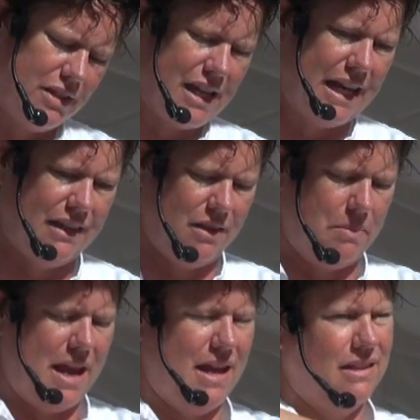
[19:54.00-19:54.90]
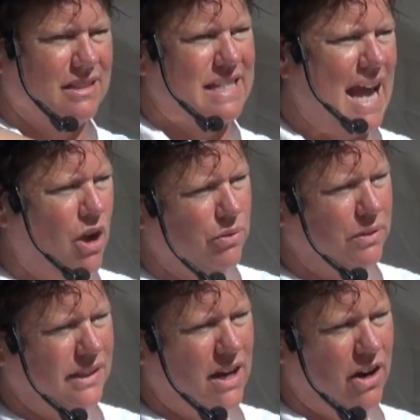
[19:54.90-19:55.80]
to tighten the band down
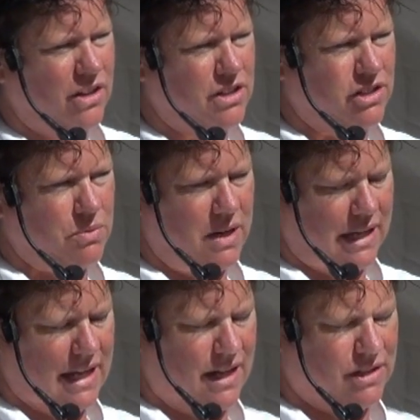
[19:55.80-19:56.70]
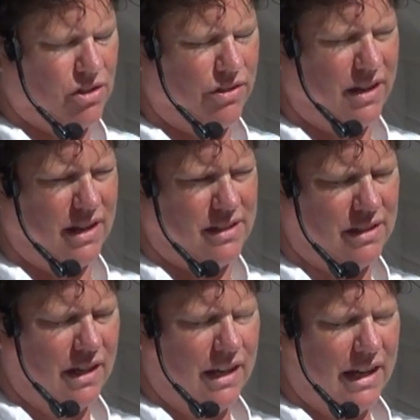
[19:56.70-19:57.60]
really hard. You just want to get it so that
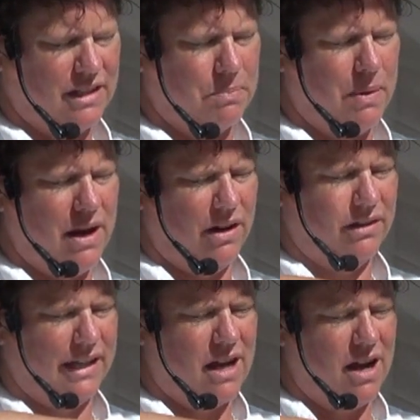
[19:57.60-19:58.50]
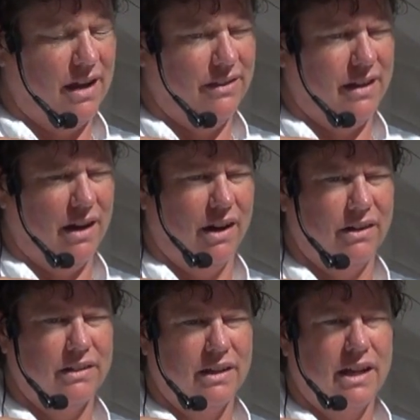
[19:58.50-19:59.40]
it's barely on
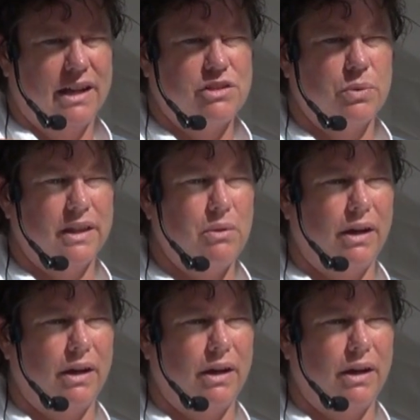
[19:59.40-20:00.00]
there. Is really